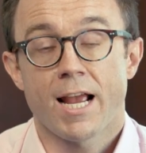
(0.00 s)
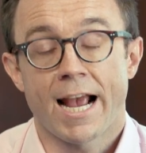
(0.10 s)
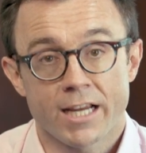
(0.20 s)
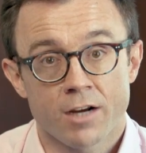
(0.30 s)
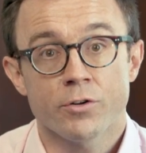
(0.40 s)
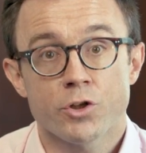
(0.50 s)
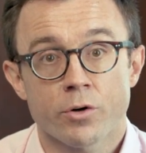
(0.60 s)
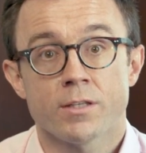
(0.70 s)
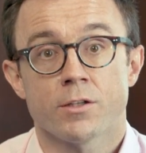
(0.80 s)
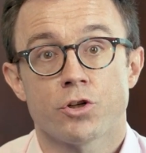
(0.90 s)
At every
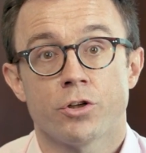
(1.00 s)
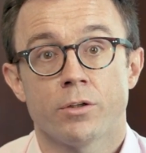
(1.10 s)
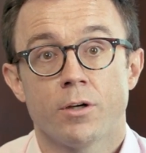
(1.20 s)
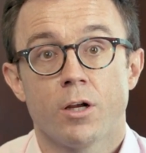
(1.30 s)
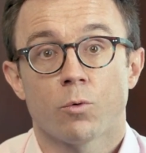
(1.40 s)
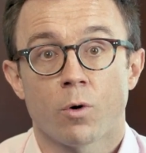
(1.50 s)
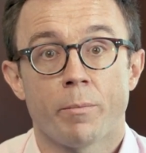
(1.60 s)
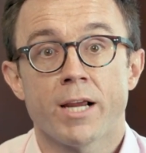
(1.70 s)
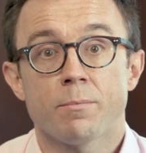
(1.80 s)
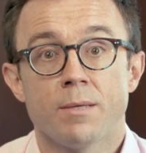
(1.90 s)
transition,
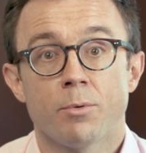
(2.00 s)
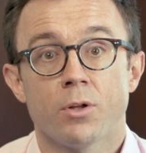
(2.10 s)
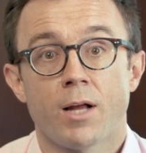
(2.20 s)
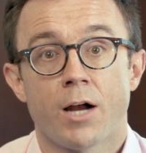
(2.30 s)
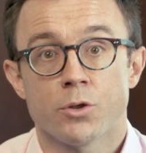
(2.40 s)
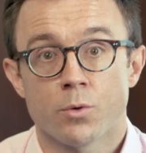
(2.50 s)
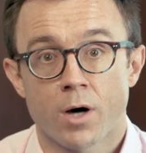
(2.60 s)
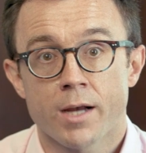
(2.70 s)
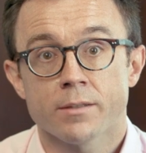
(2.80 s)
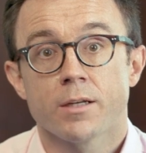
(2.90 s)
remind people how you
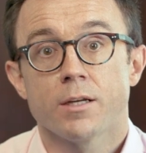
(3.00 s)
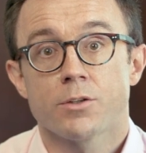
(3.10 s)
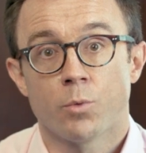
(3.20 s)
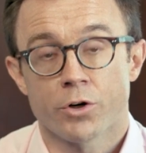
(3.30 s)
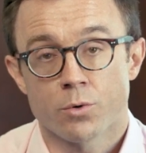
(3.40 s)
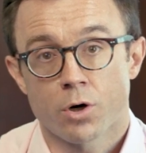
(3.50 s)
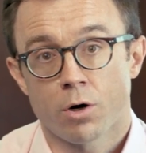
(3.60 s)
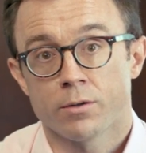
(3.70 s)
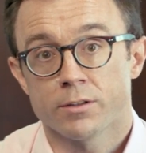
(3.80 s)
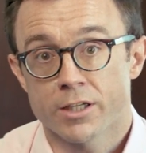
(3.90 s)
got to where you
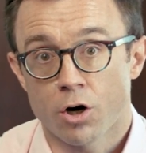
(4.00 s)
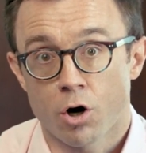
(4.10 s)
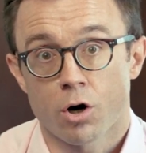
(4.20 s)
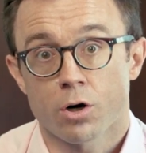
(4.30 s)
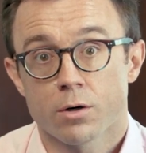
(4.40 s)
currently are.